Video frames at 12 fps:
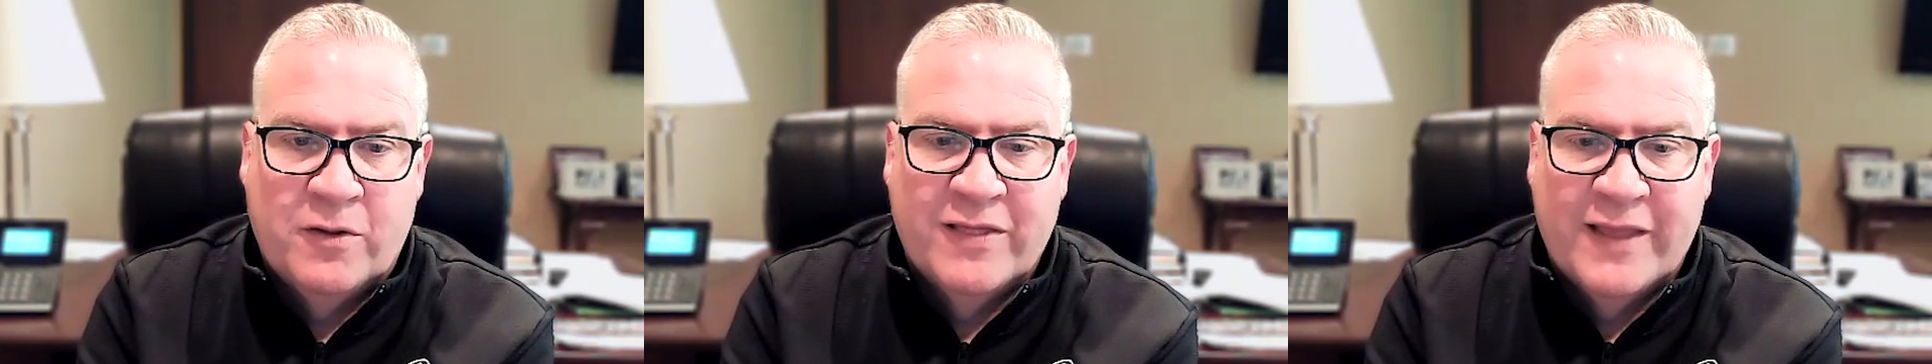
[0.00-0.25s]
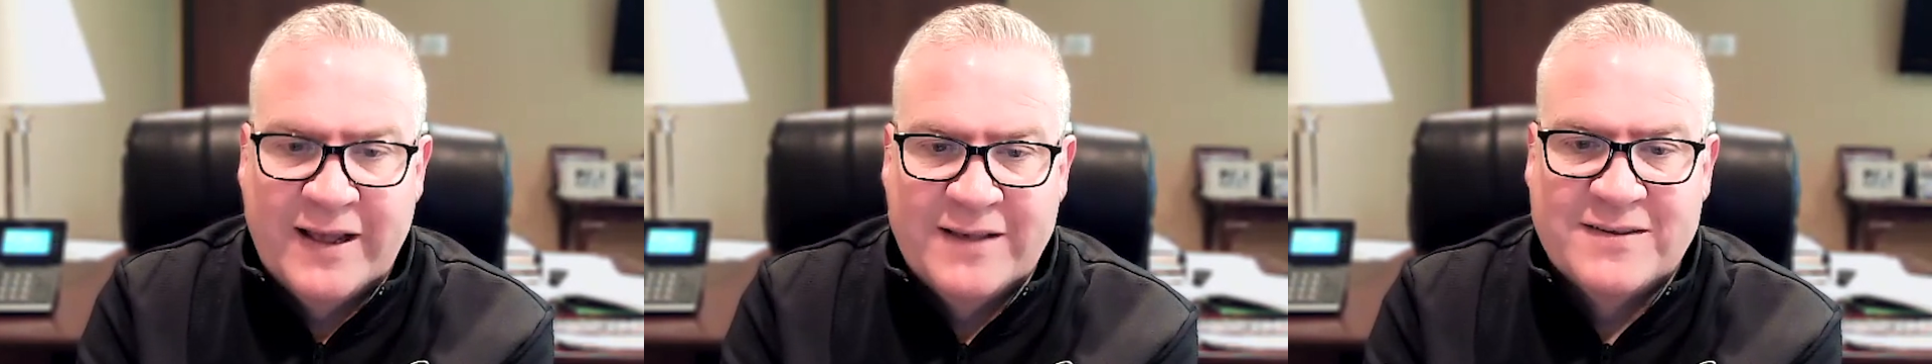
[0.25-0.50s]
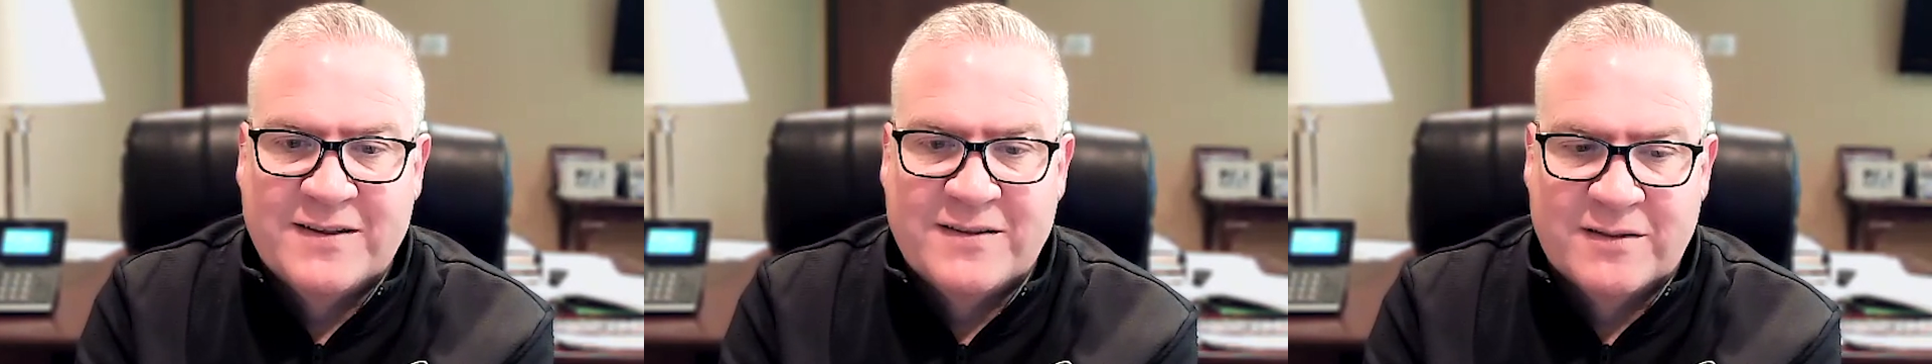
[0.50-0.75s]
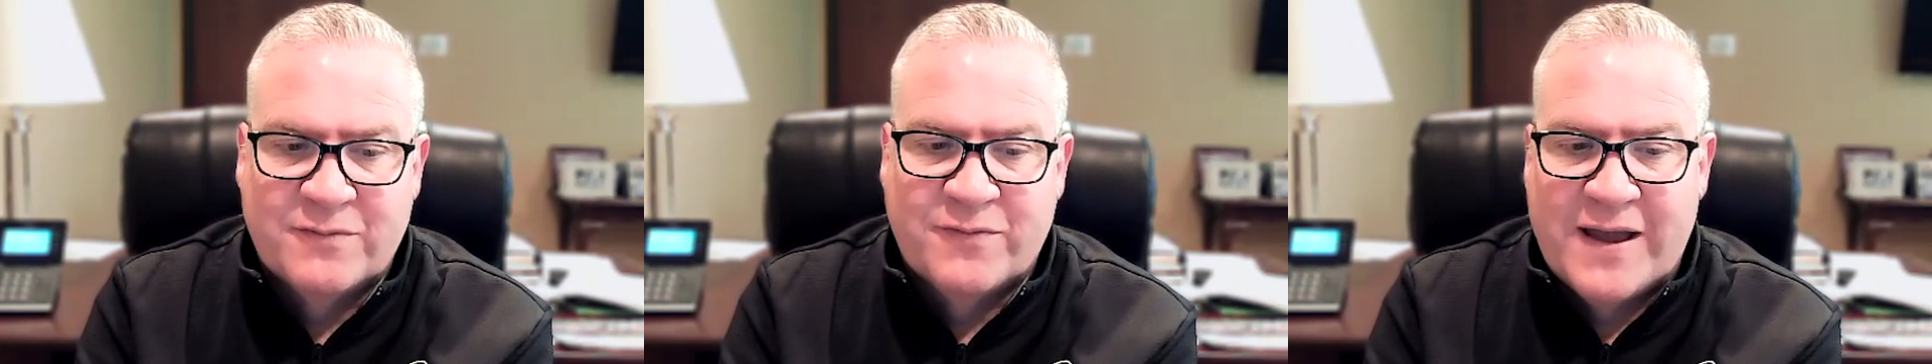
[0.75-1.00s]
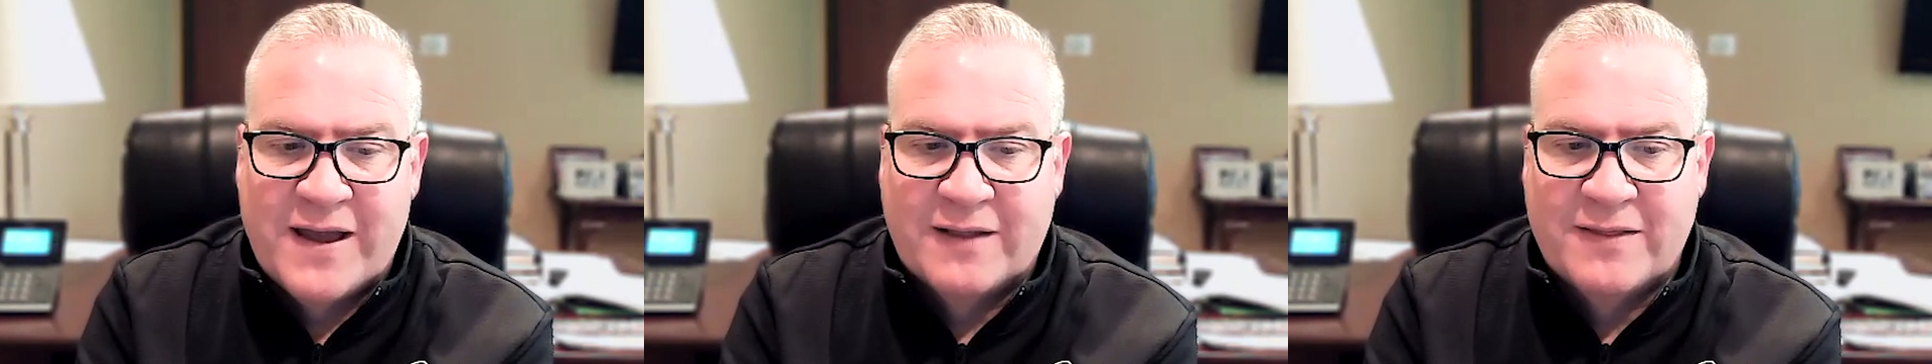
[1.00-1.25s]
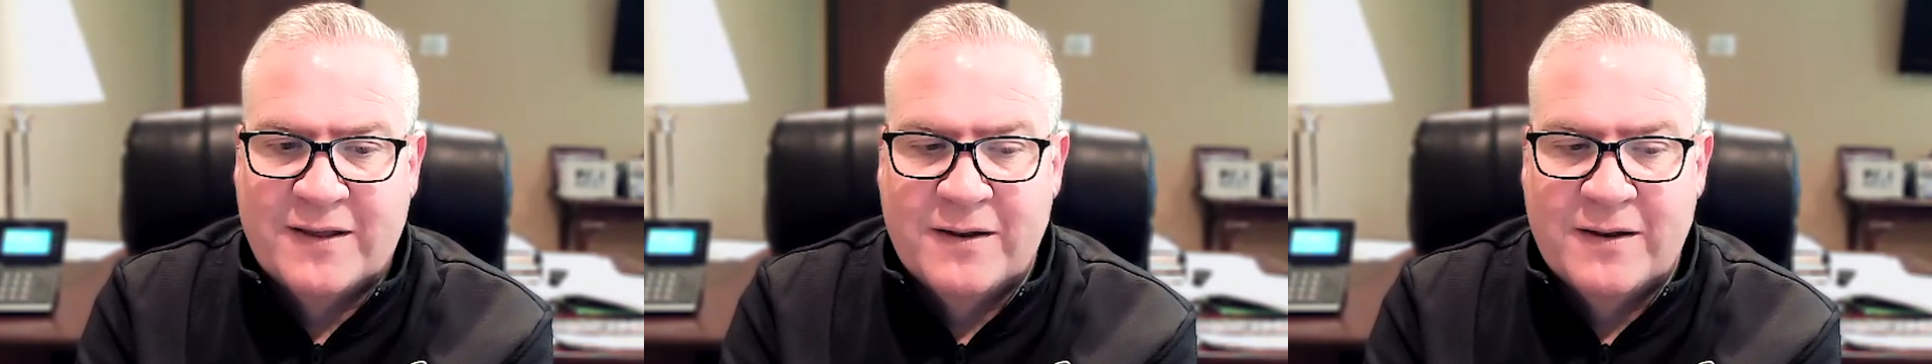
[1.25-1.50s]
lazy to the fact
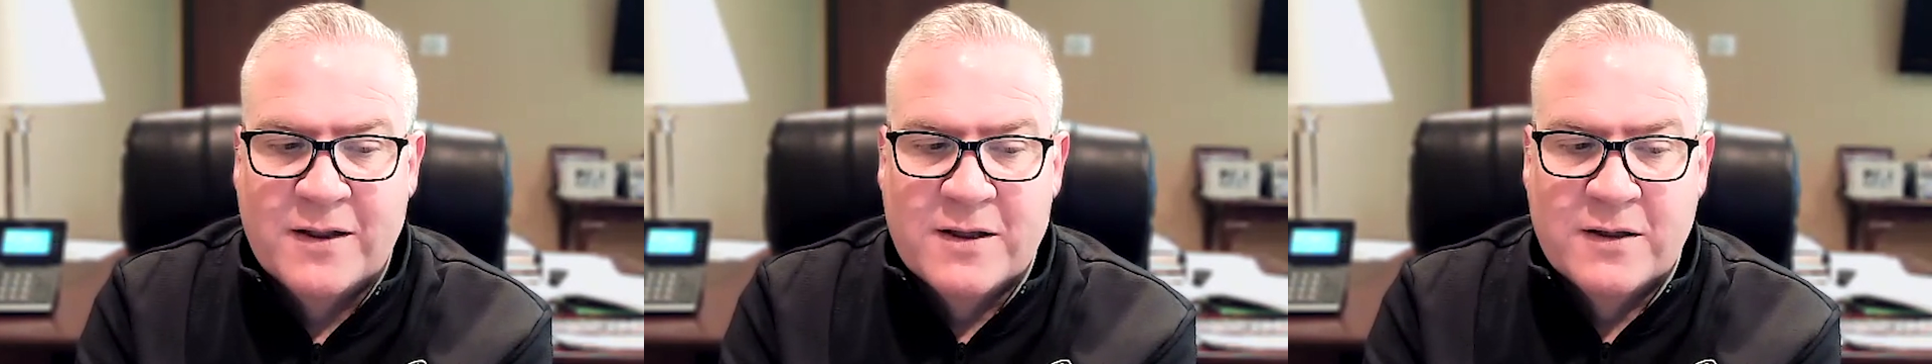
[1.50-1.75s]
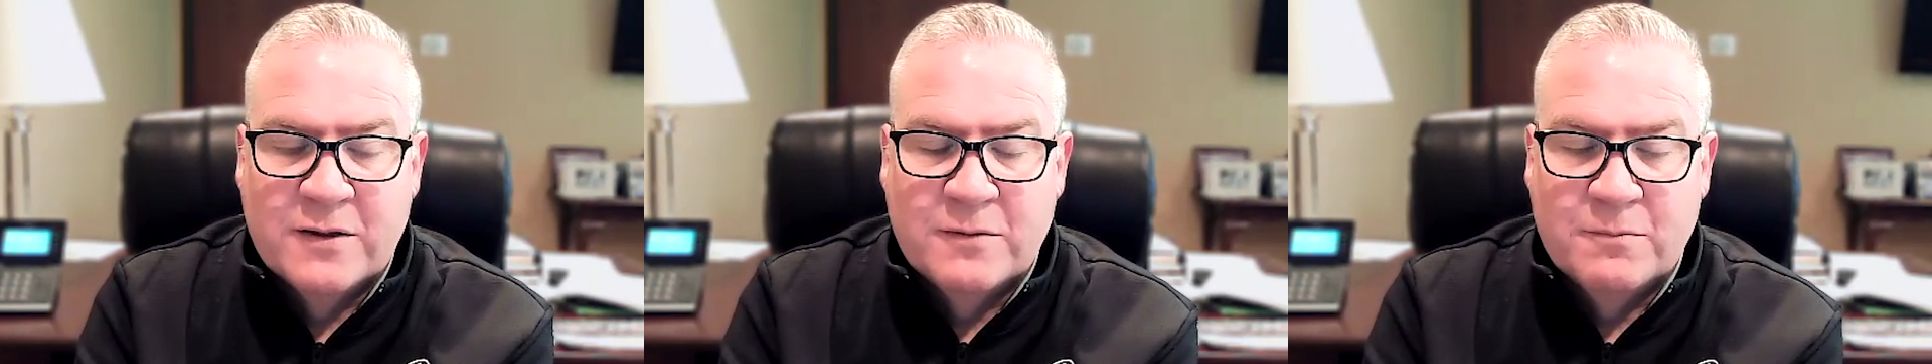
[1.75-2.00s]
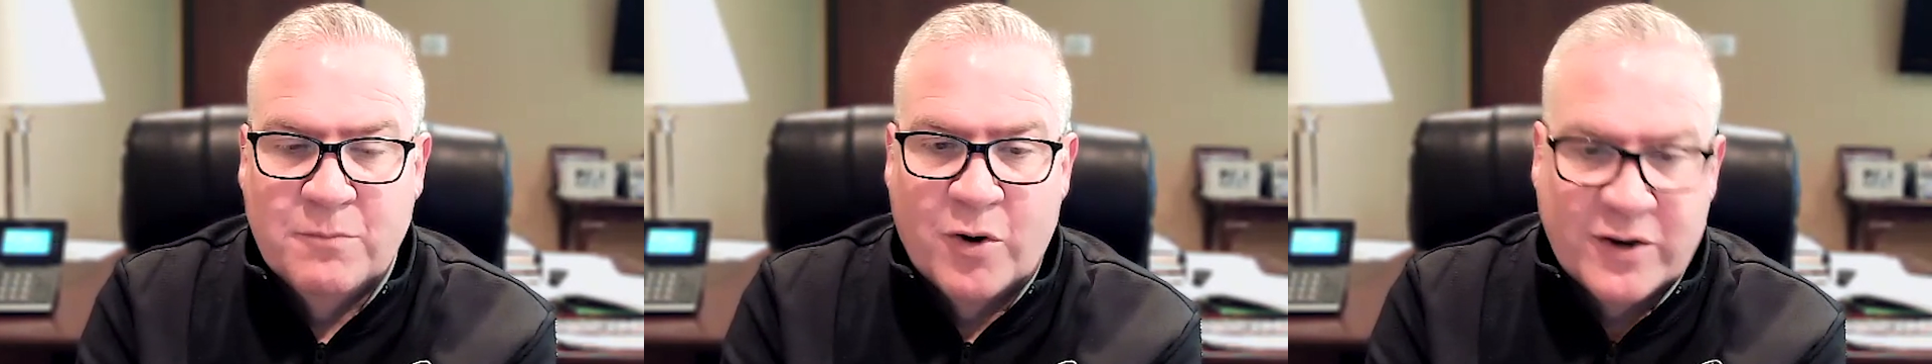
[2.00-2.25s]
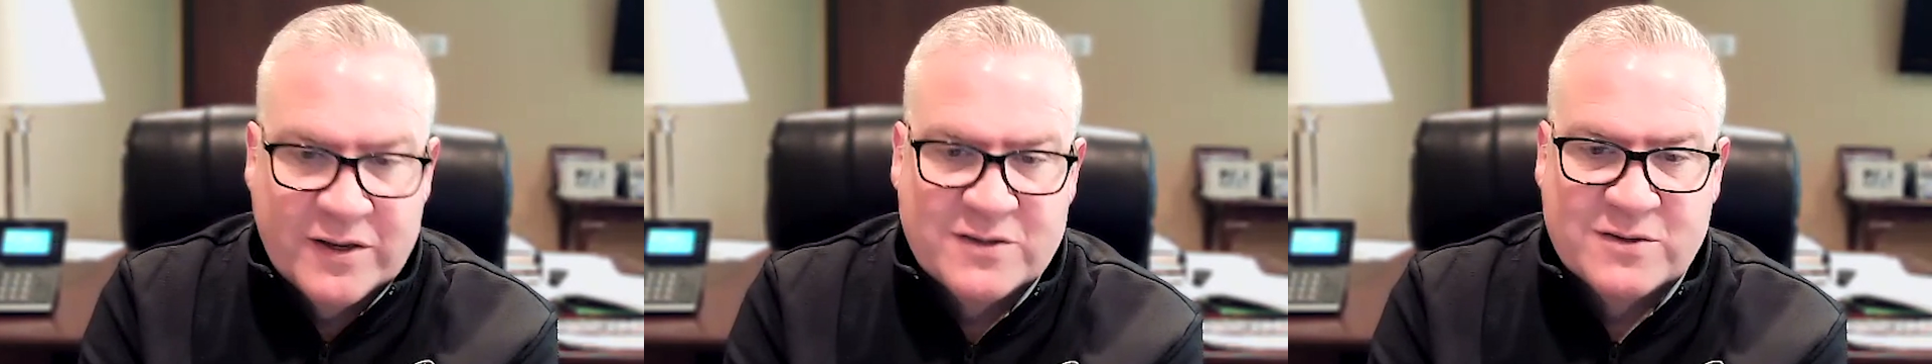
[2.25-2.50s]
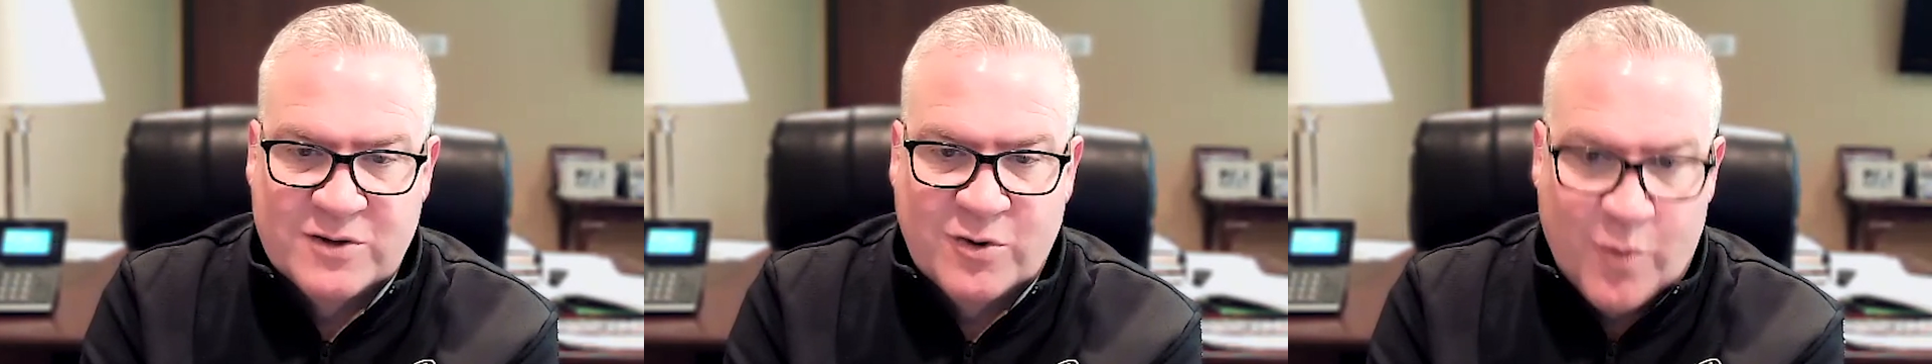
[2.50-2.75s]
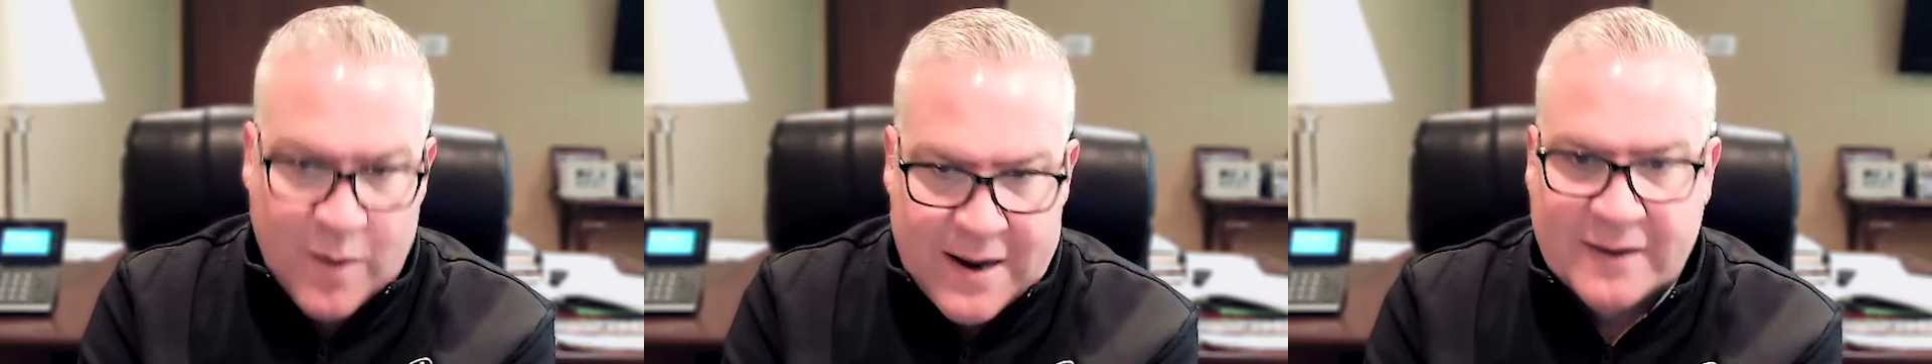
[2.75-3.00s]
that market's
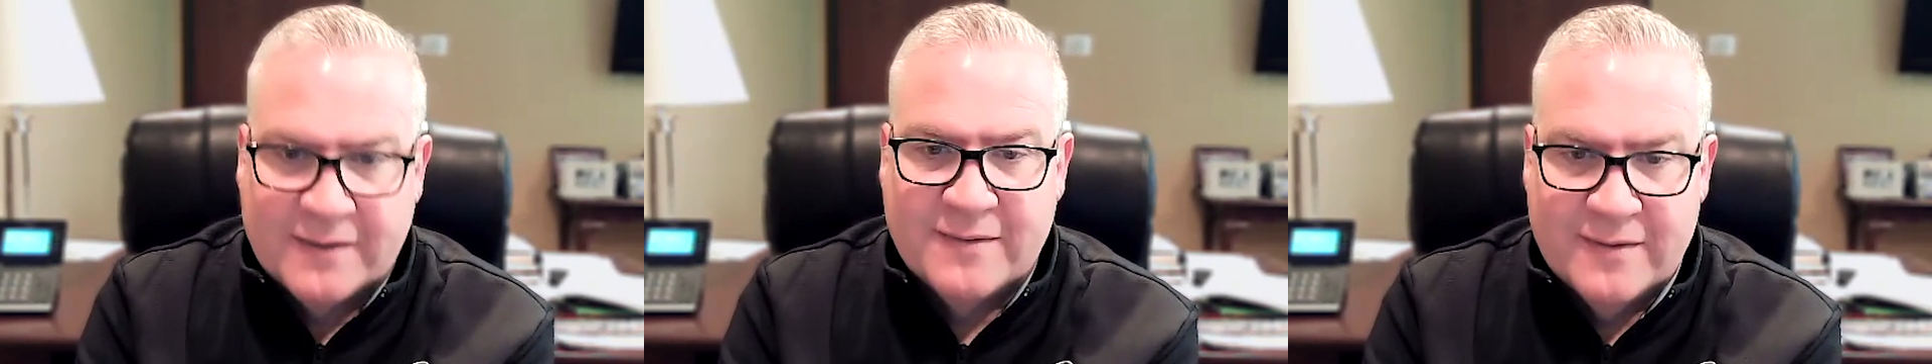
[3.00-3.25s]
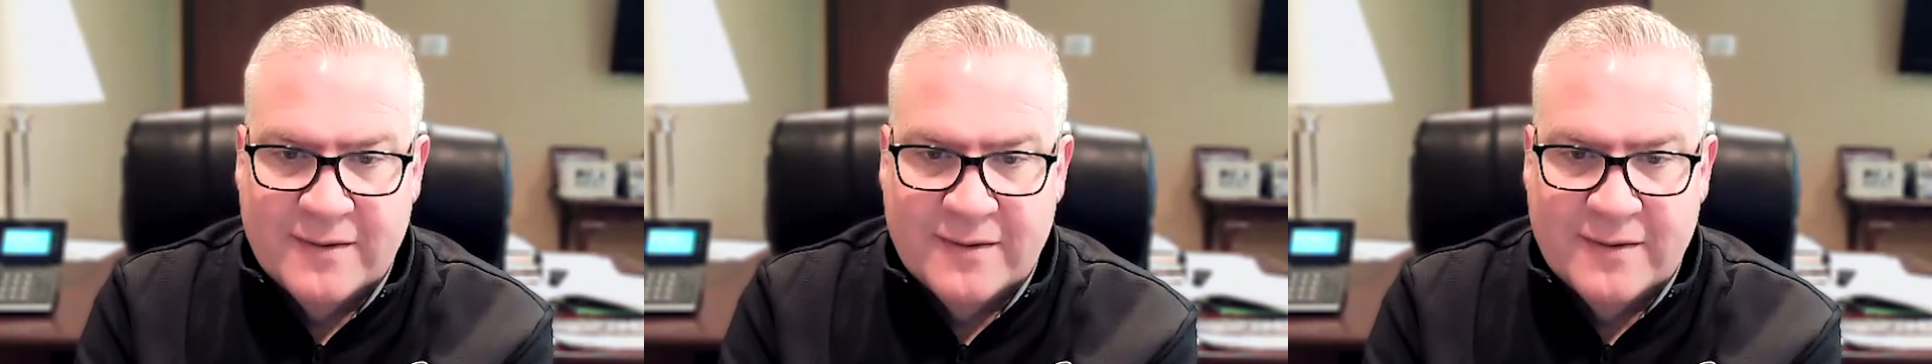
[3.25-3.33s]
correct,